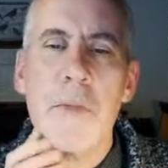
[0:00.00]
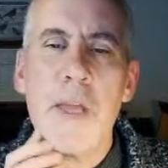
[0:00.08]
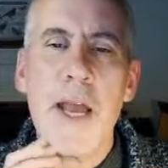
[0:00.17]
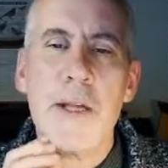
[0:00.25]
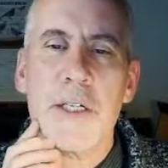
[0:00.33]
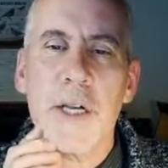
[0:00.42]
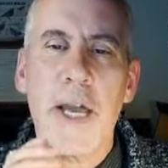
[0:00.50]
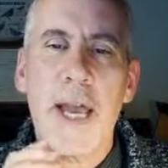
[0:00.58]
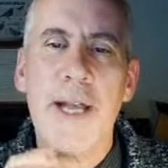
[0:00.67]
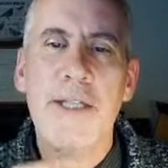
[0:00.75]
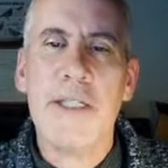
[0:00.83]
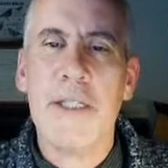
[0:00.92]
yeah, it's kind of
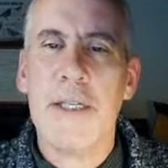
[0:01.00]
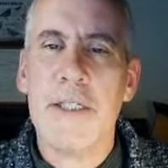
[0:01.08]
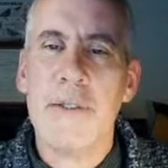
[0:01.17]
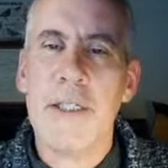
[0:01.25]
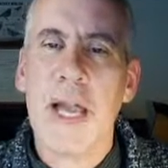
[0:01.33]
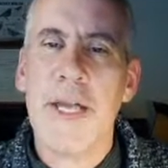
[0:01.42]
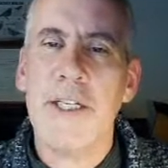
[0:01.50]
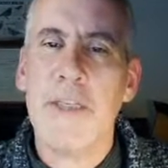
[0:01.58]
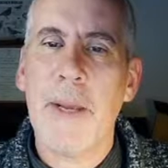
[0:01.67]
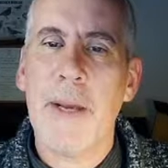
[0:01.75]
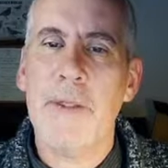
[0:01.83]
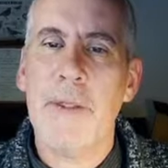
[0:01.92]
handy. It's handy
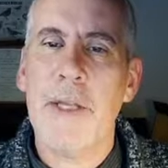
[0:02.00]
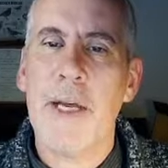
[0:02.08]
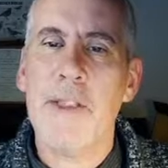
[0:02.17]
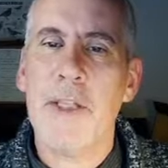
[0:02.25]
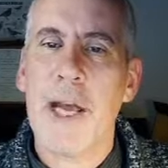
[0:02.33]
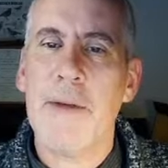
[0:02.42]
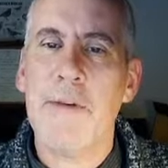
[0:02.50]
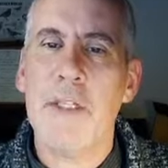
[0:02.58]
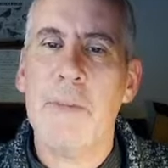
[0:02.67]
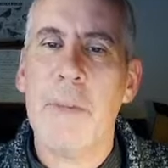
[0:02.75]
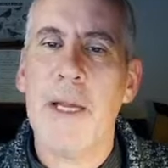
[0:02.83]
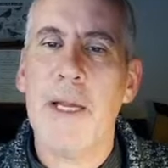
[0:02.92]
to be able to do that to have a
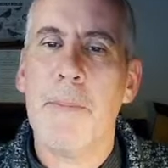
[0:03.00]
space,